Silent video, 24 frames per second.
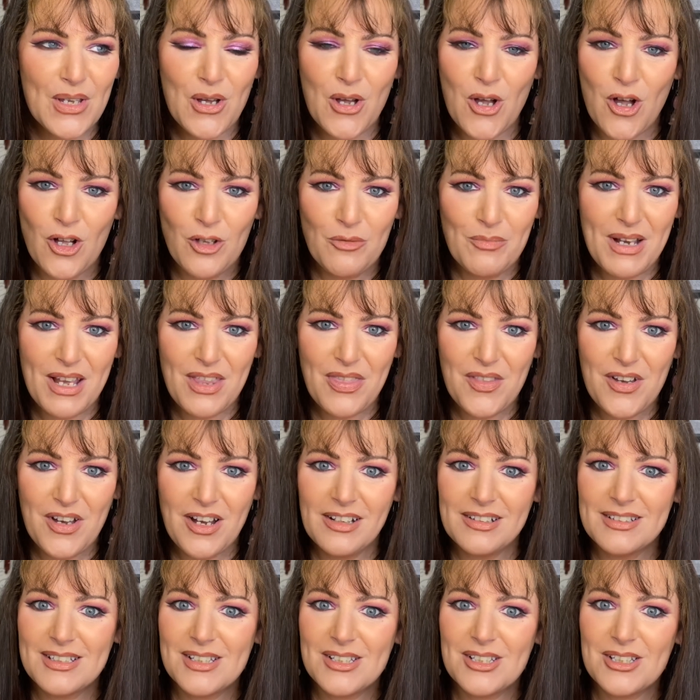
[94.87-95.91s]
all my
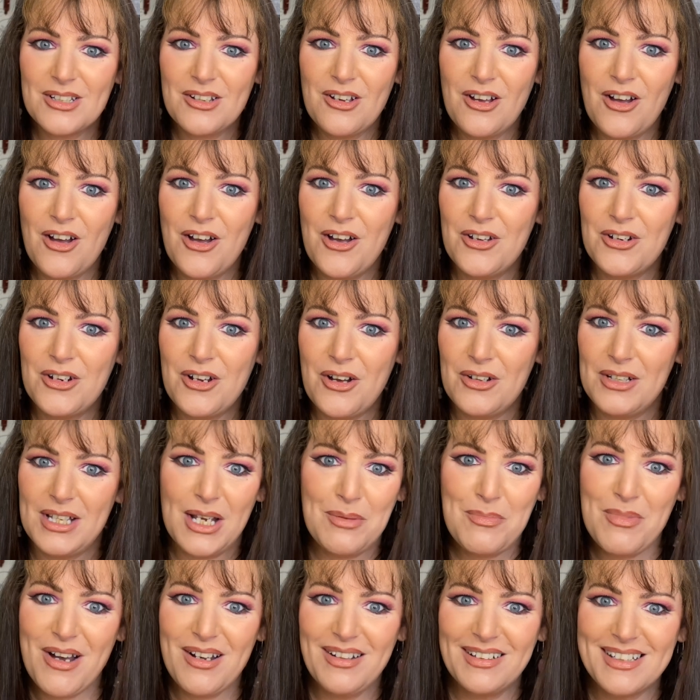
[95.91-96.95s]
thoughts on all I
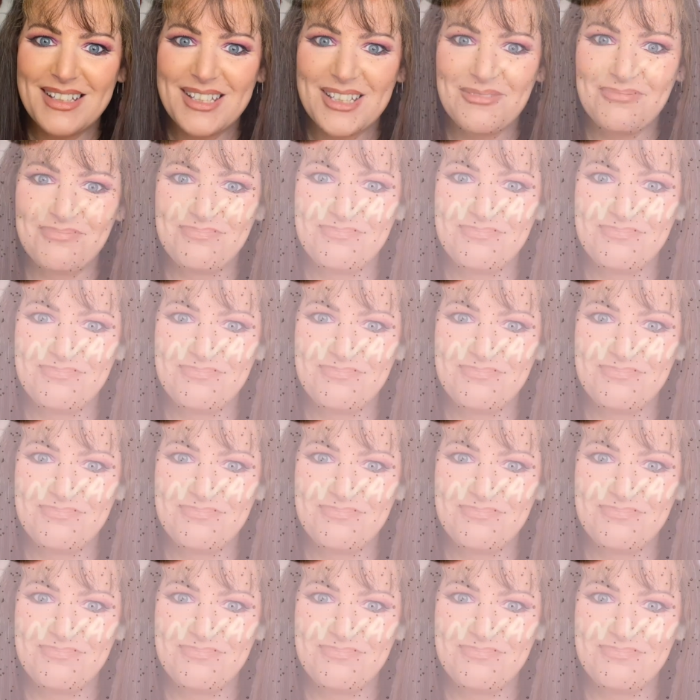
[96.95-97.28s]
bots.